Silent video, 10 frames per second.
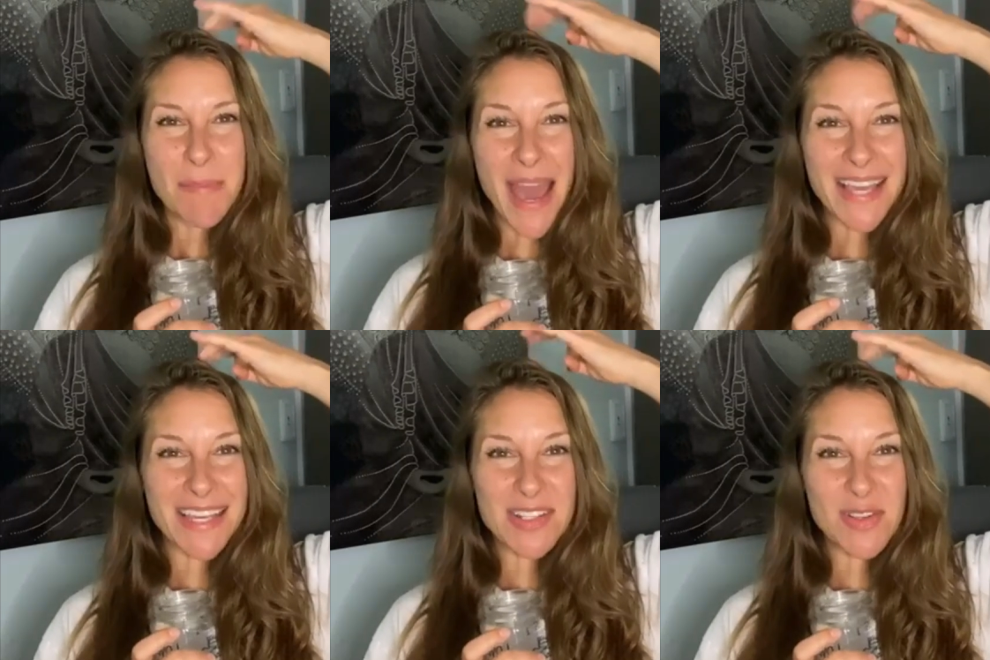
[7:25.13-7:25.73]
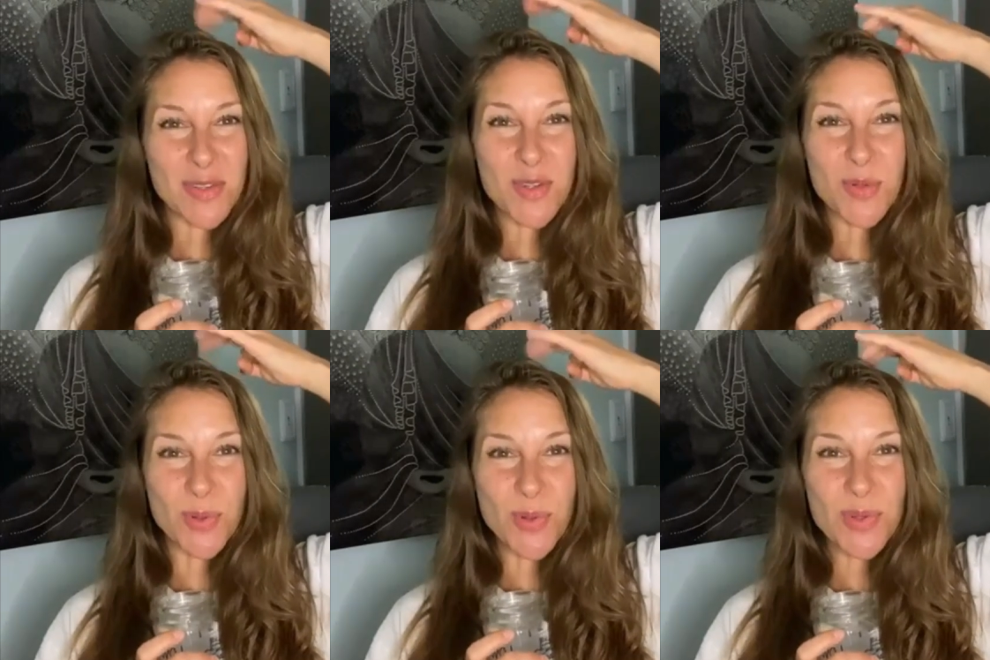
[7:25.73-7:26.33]
back into the
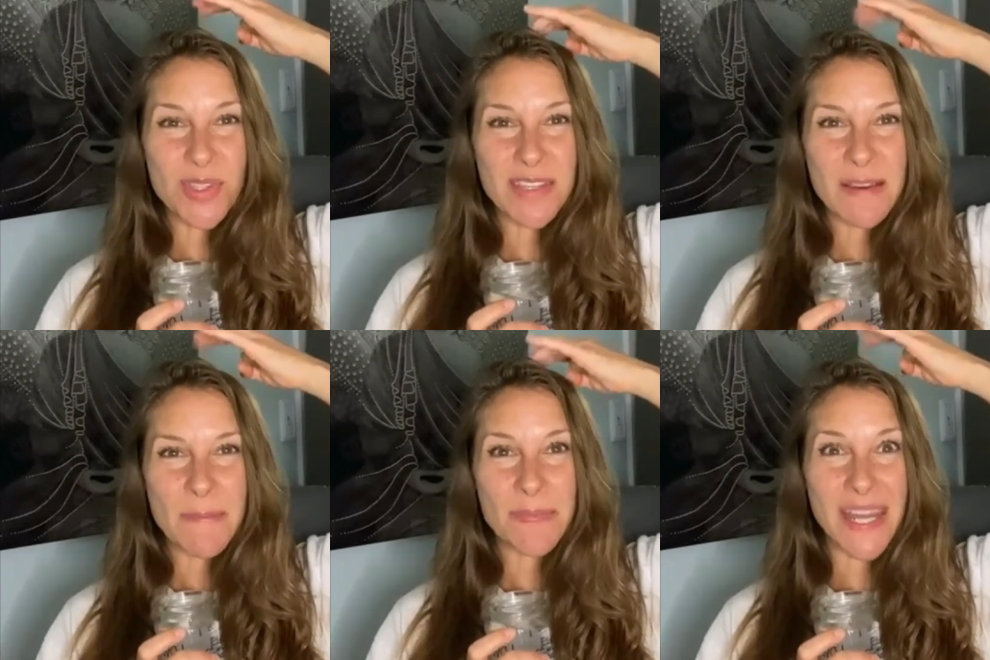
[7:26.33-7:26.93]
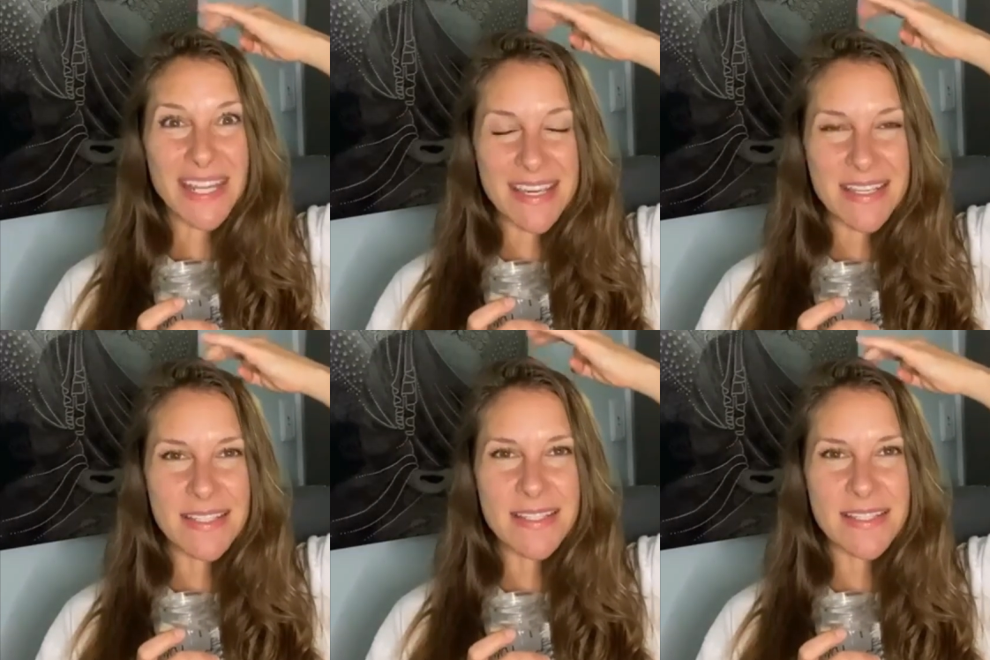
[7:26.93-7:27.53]
truth that
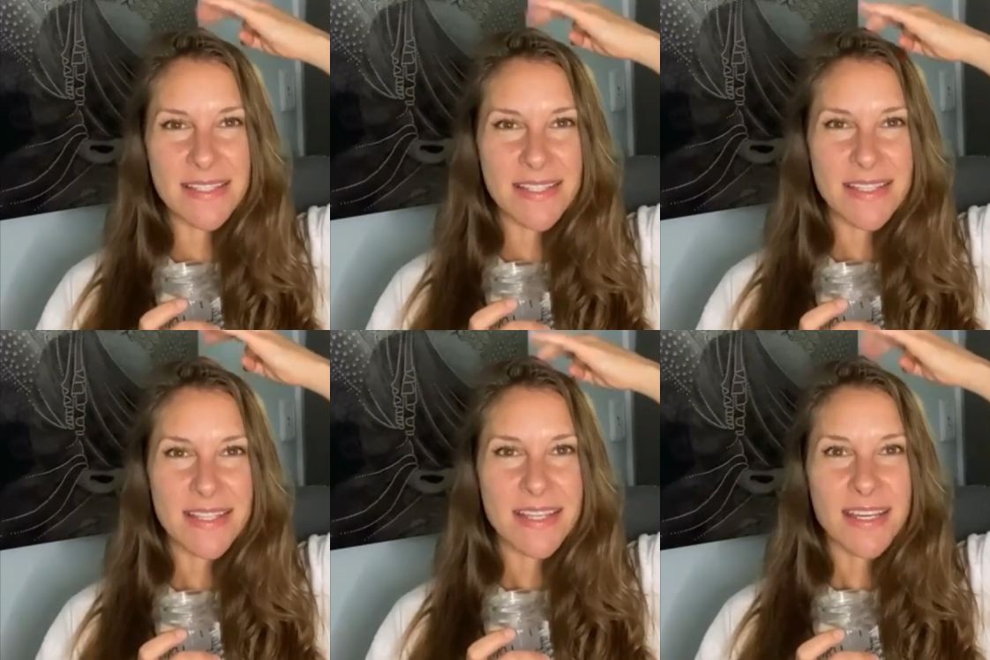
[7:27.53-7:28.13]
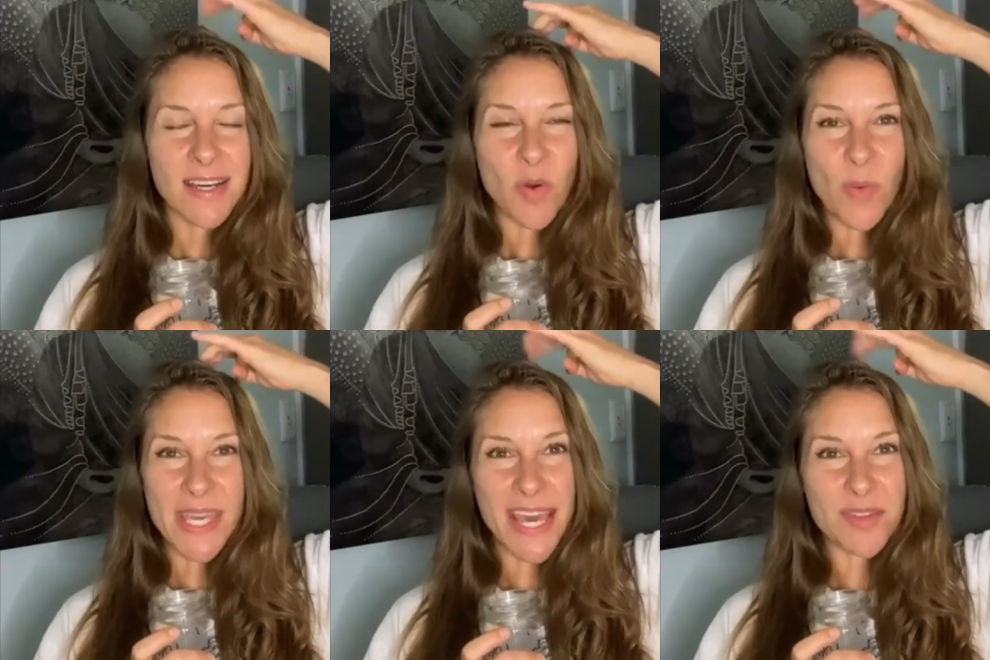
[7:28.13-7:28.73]
is,
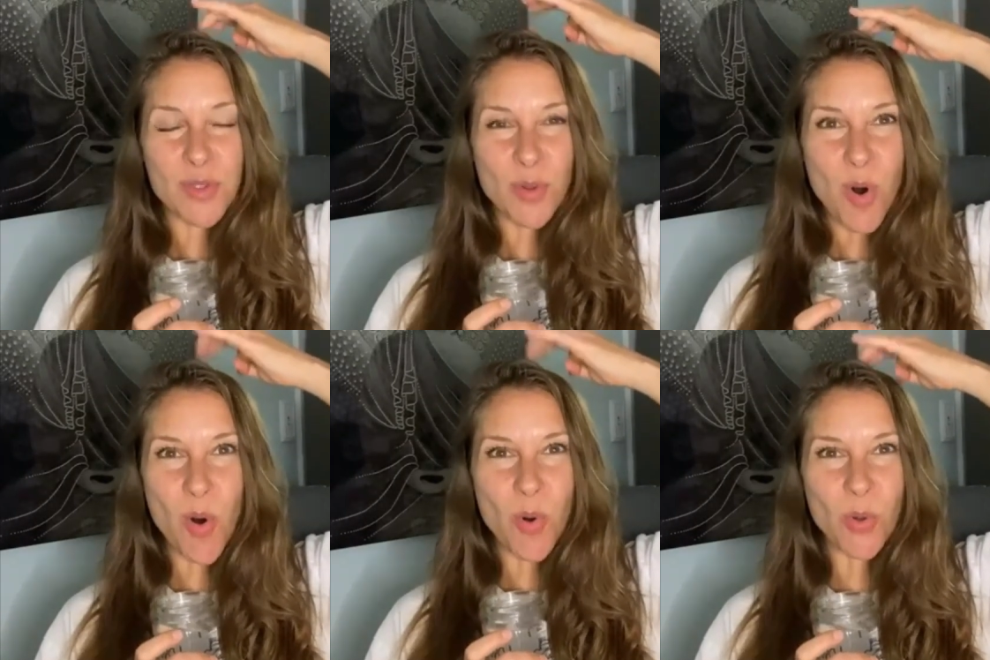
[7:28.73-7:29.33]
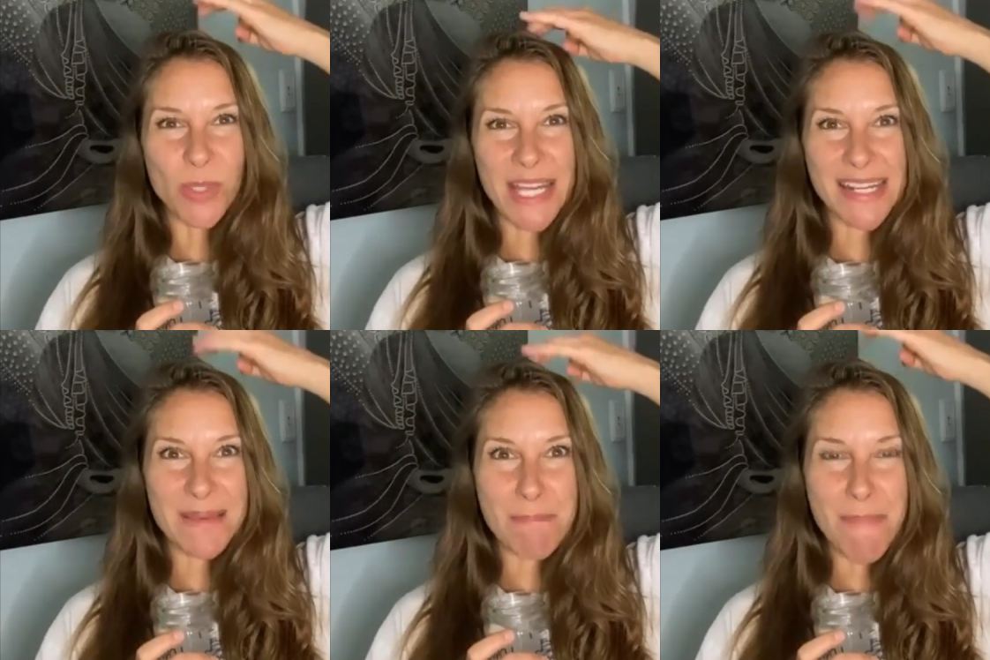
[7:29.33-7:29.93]
we get to hold
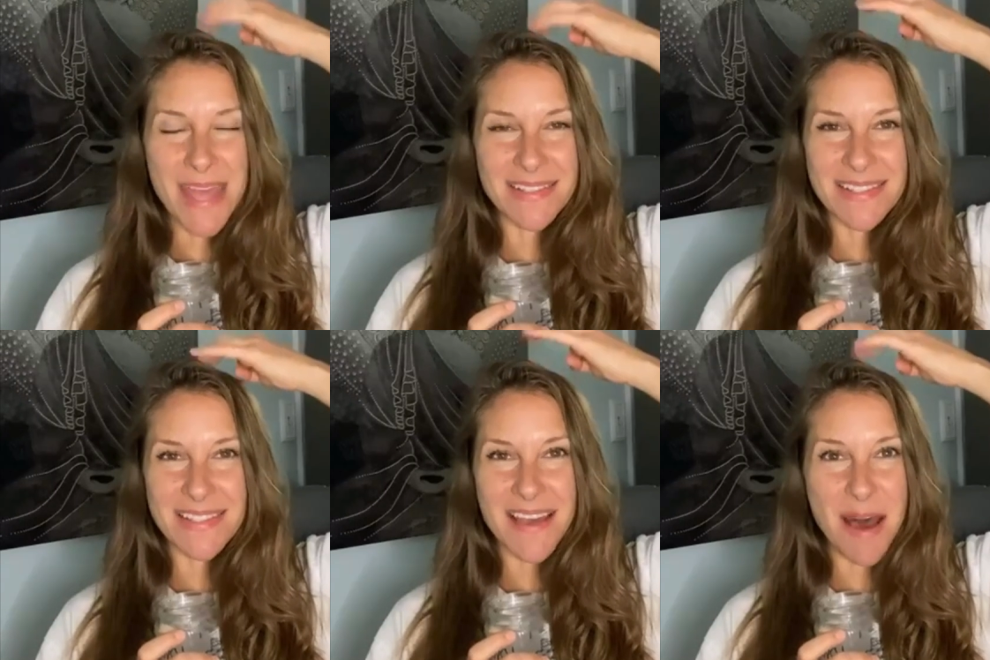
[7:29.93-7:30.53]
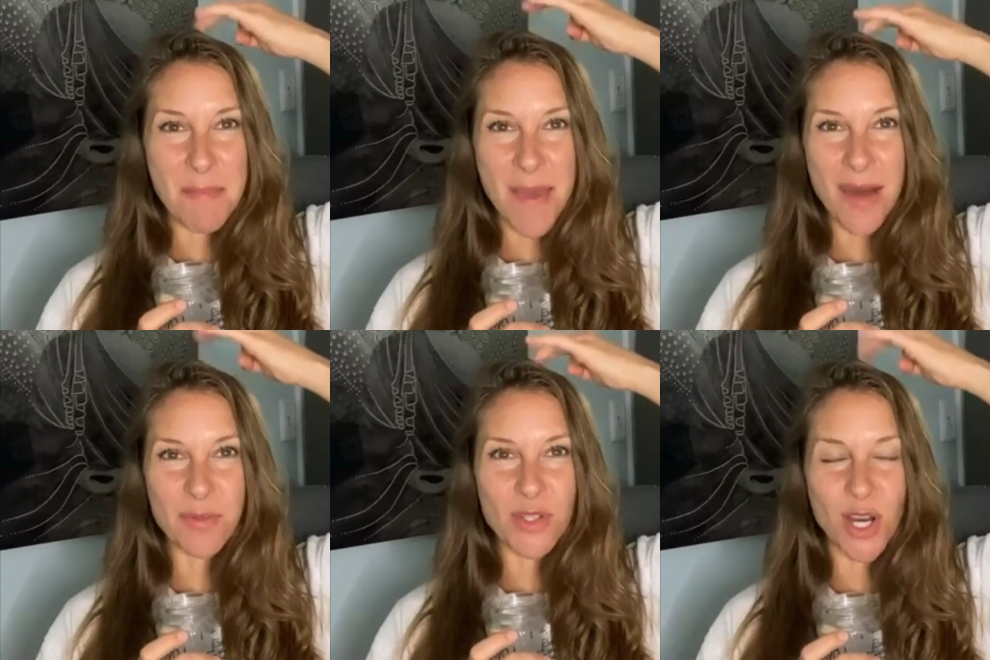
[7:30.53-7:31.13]
an immense
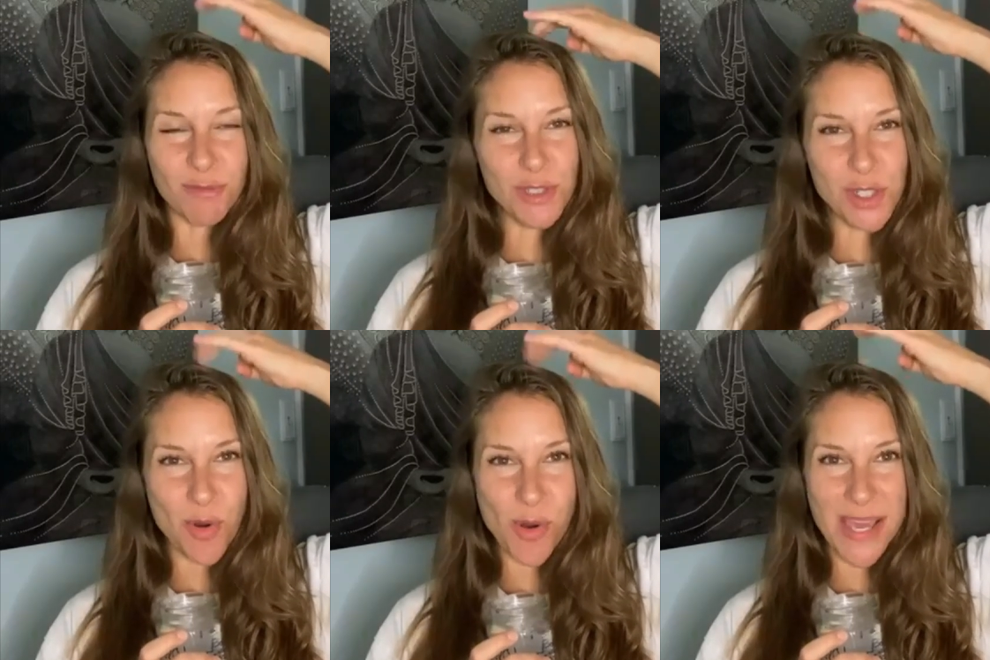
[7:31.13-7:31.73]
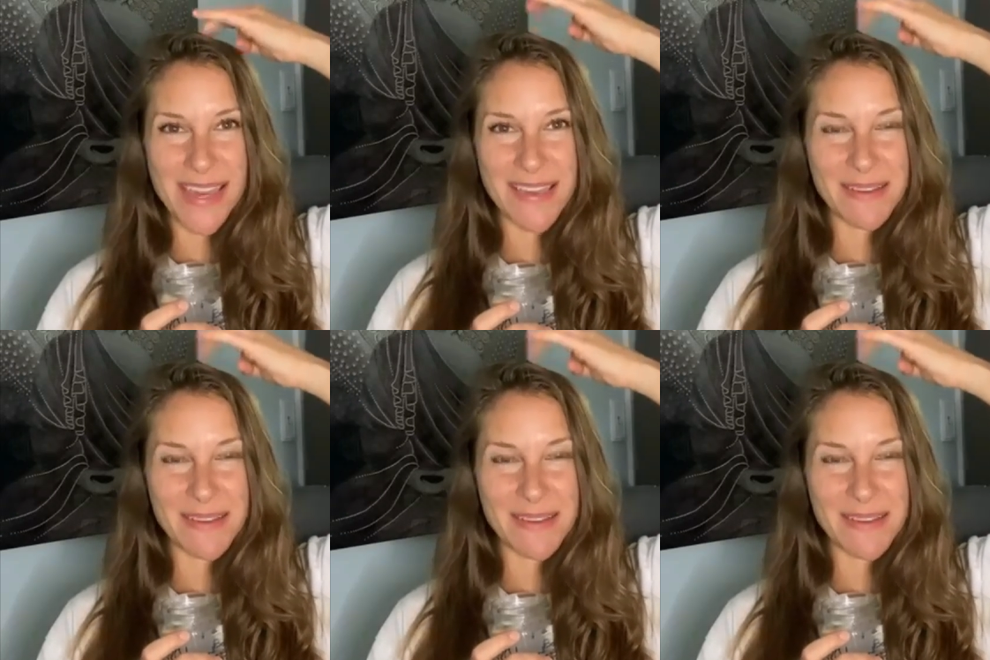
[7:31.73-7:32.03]
amount of joy.